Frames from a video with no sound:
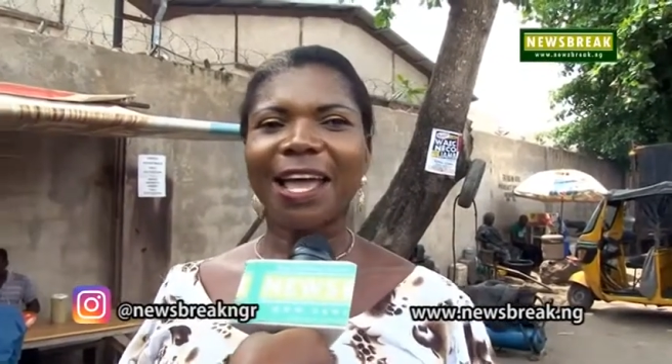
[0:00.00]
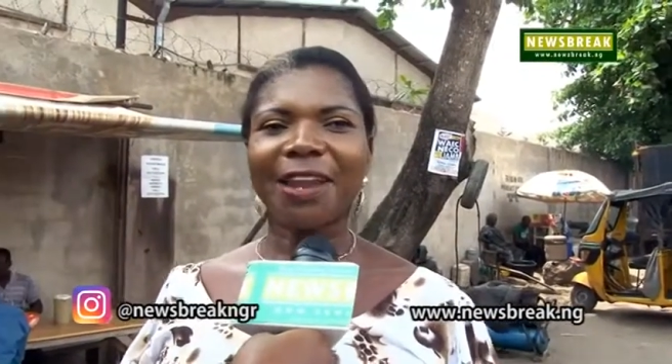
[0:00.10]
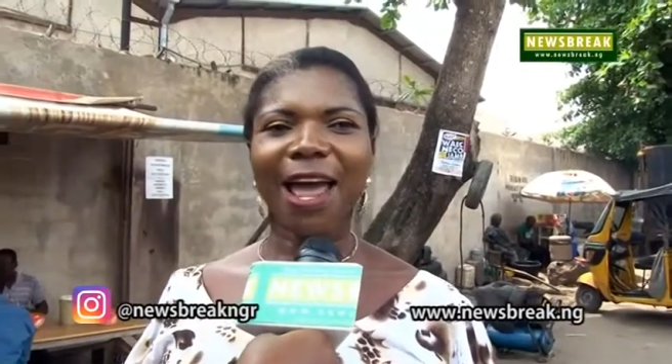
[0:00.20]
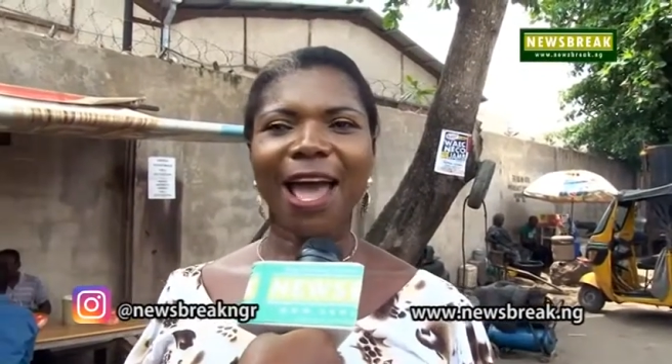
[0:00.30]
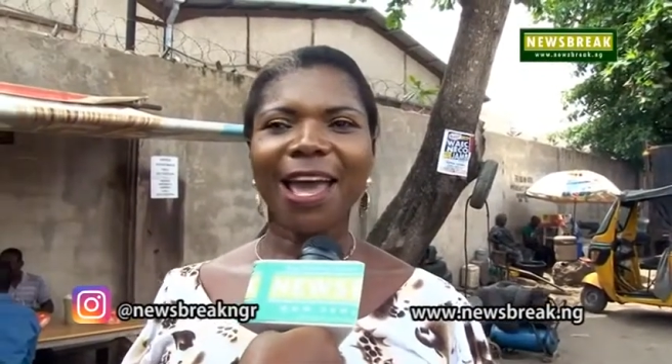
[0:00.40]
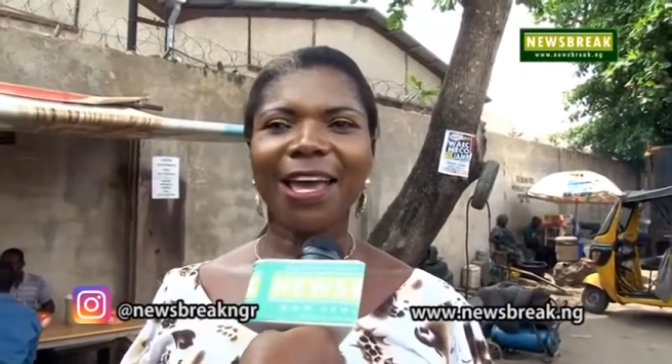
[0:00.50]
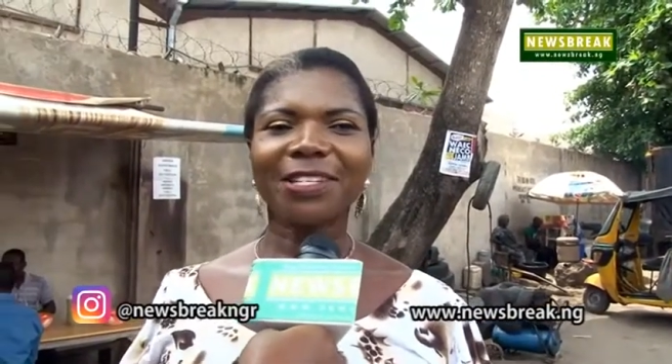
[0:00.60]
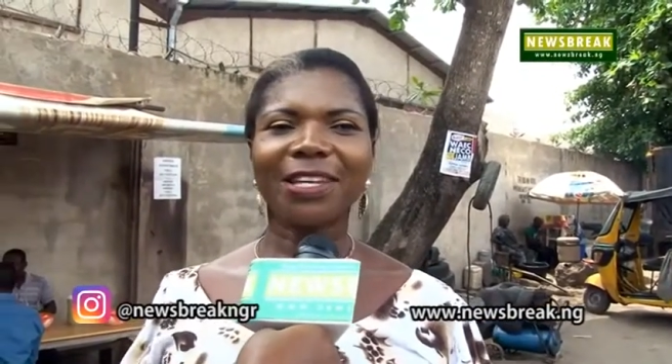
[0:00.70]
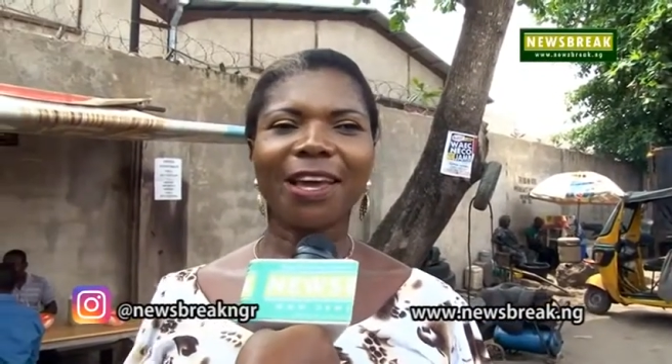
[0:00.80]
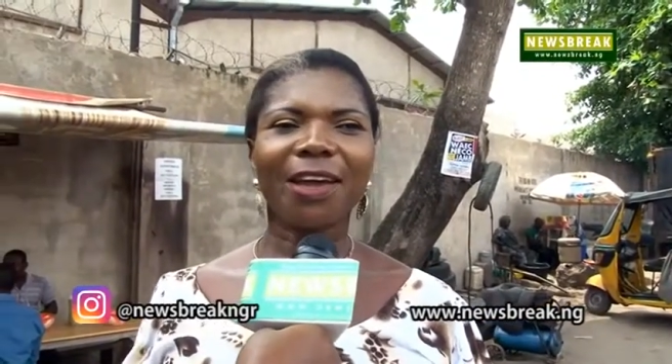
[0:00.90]

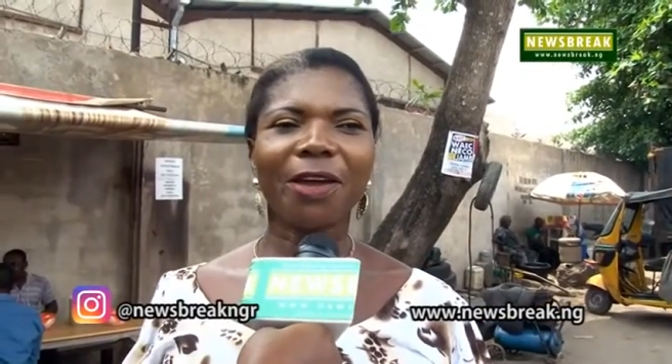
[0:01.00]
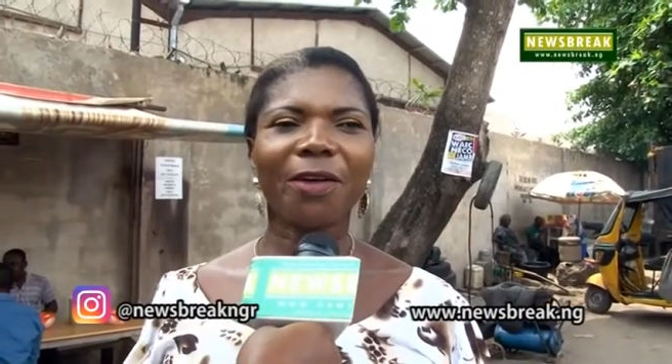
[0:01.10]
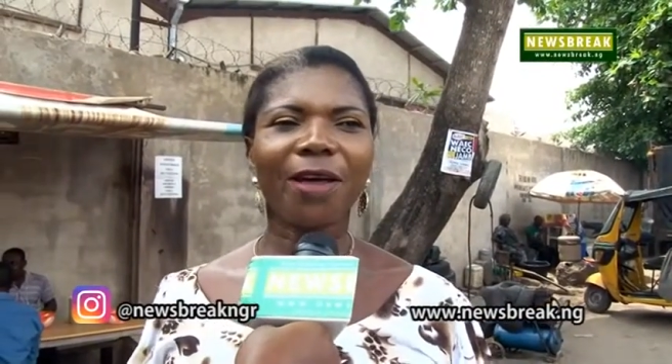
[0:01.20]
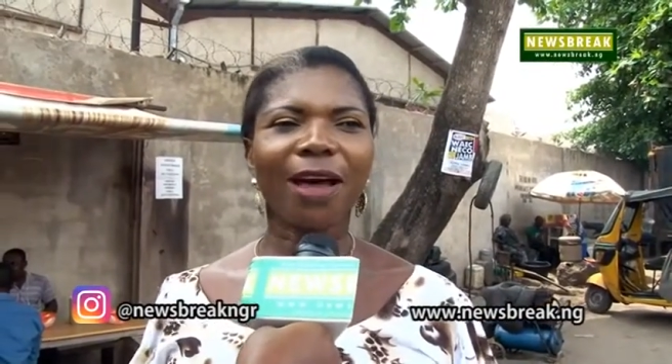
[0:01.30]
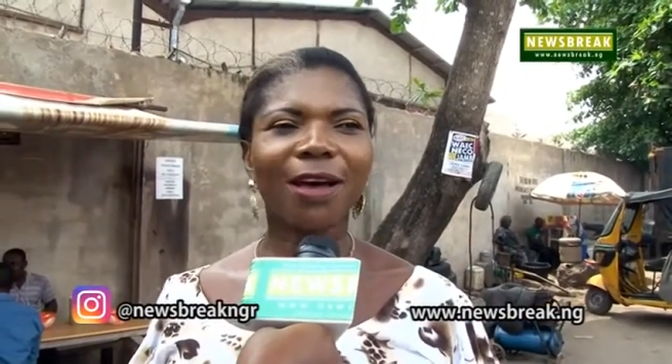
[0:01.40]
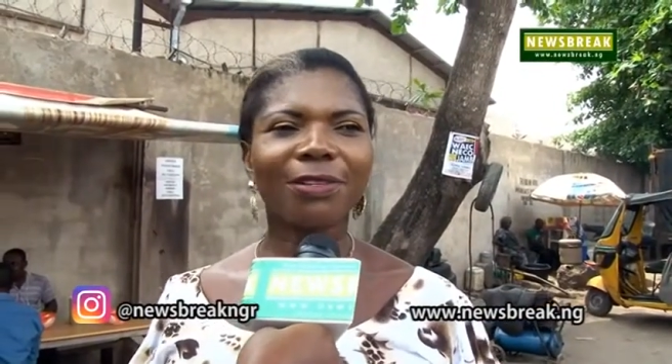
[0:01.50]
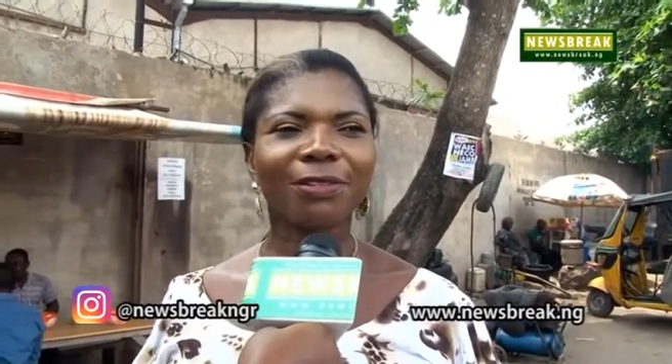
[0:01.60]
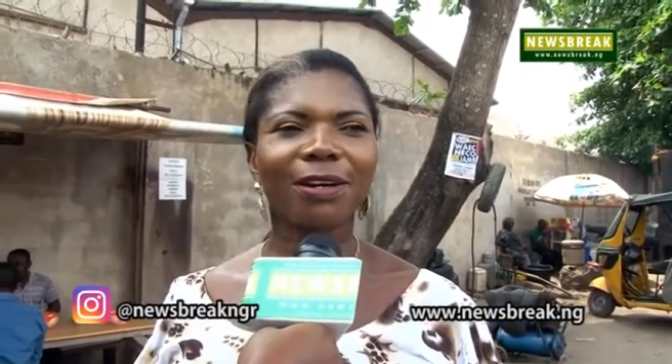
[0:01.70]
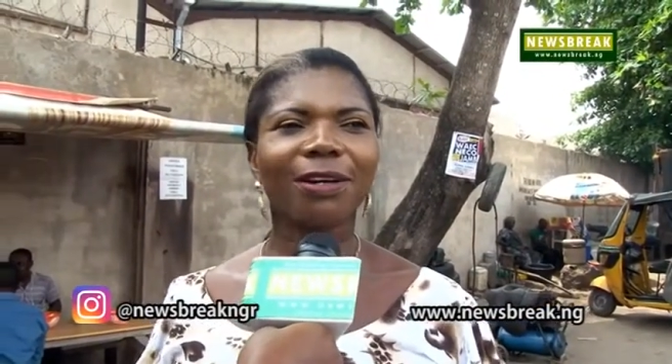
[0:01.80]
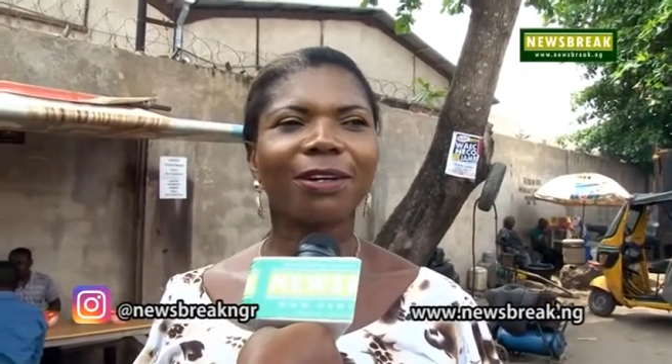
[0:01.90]
Nigeria's
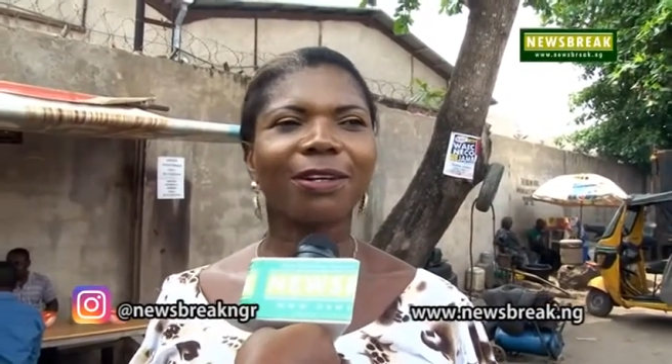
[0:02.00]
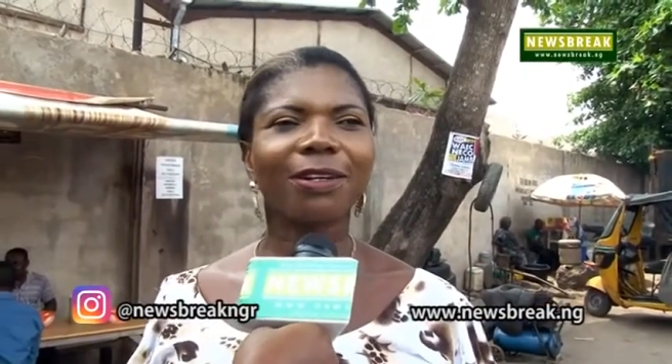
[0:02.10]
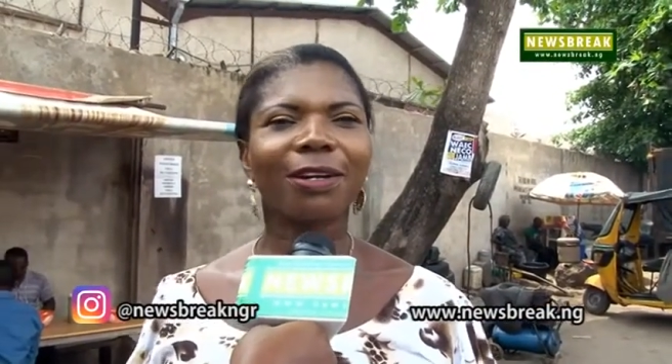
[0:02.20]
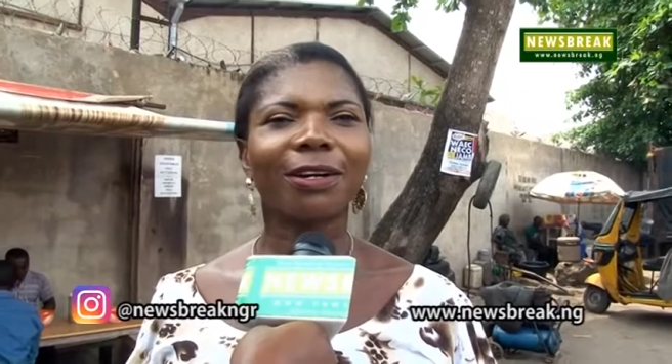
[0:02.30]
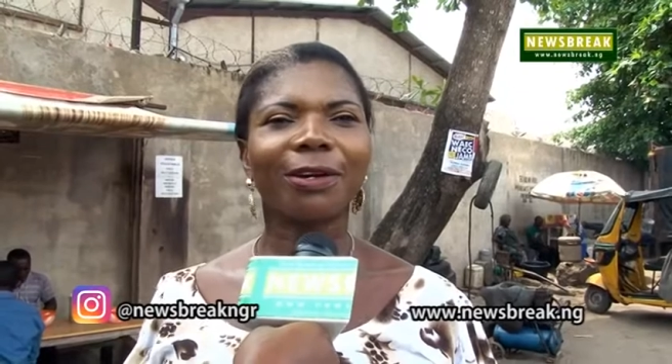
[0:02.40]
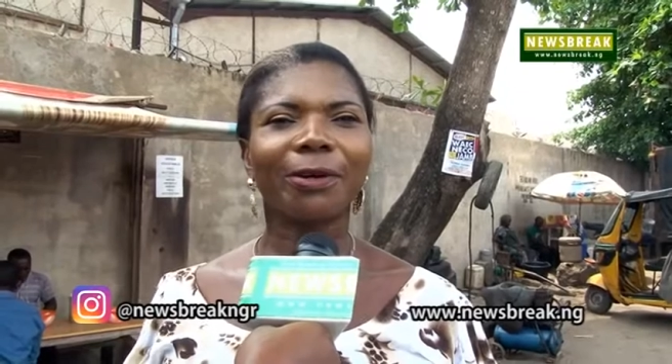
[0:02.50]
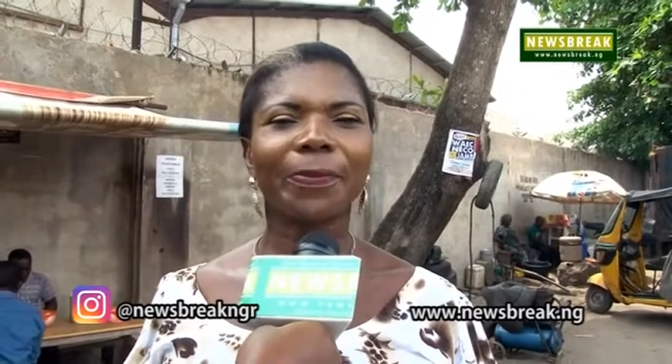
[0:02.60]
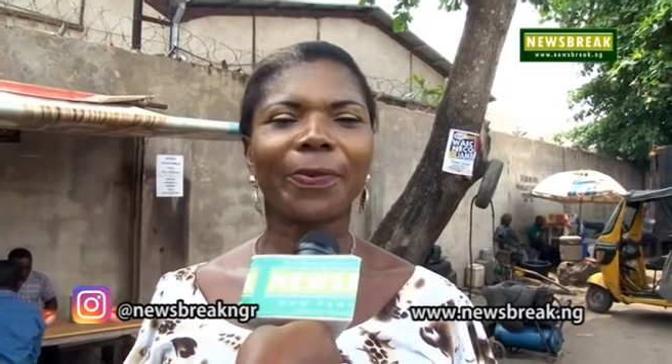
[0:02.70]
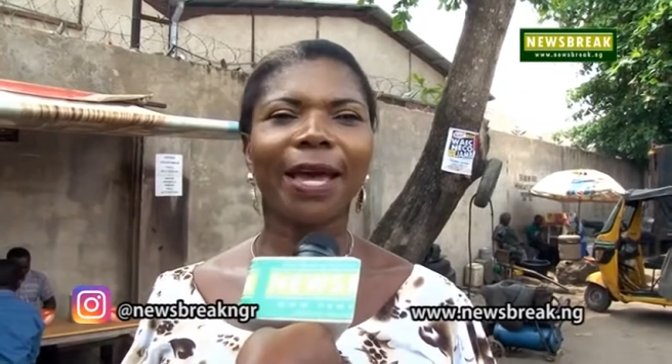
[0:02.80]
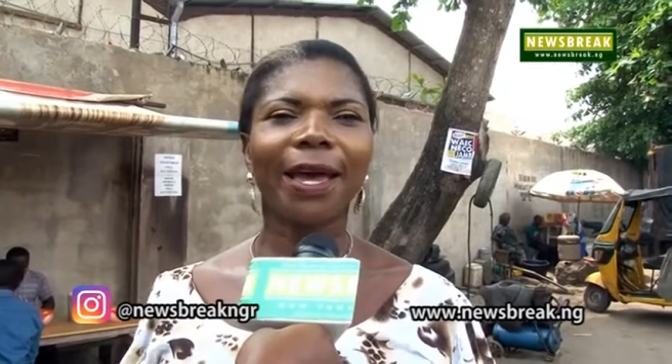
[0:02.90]
colonel,